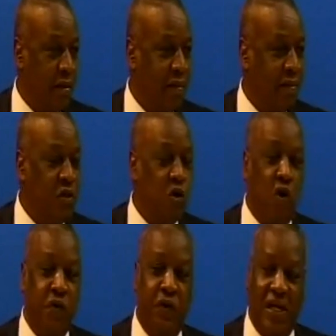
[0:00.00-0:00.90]
You
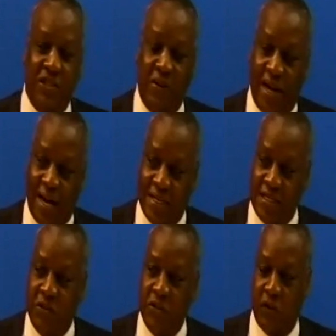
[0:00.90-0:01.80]
contextualize
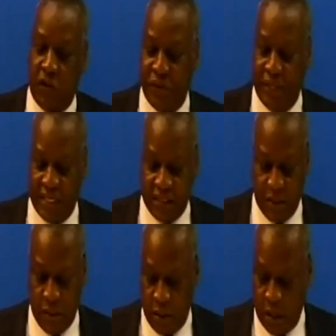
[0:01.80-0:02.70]
it to your context.
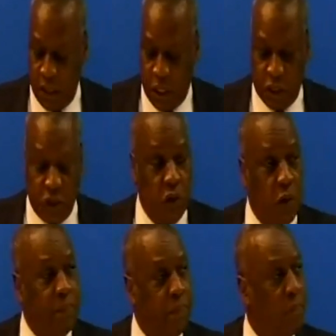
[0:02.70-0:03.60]

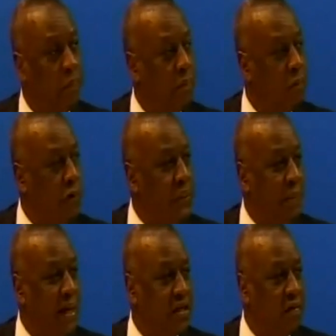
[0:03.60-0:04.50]
So on the
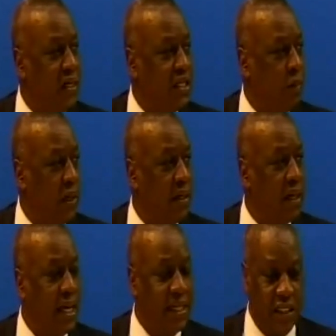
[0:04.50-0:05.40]
basis of this one,
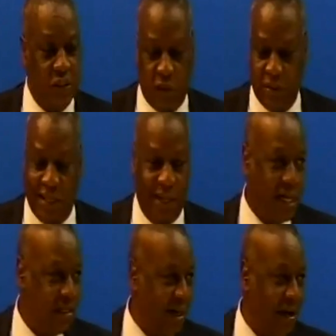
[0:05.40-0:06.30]
I just want, and
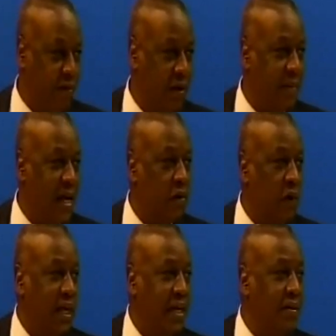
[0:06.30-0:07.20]
actually my
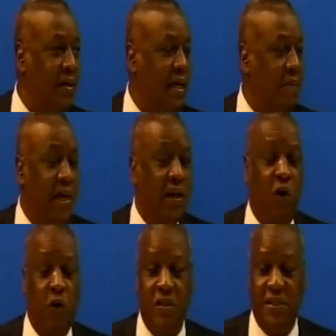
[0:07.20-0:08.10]
colleague Emil
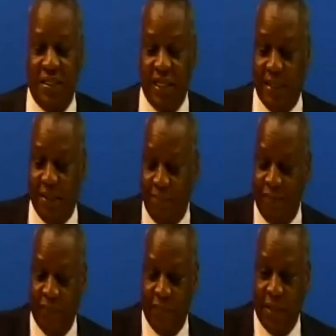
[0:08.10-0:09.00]
always said,
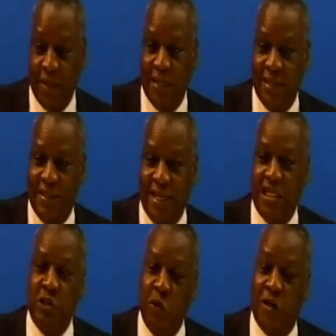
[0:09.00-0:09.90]
this
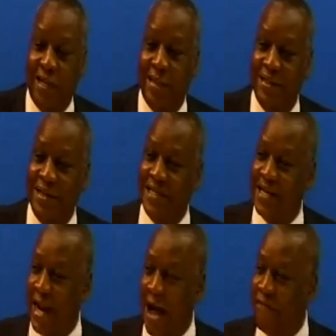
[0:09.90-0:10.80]
toolkit is
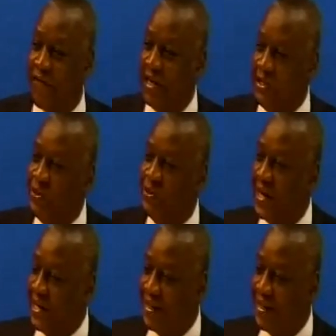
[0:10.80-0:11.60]
an African toolkit.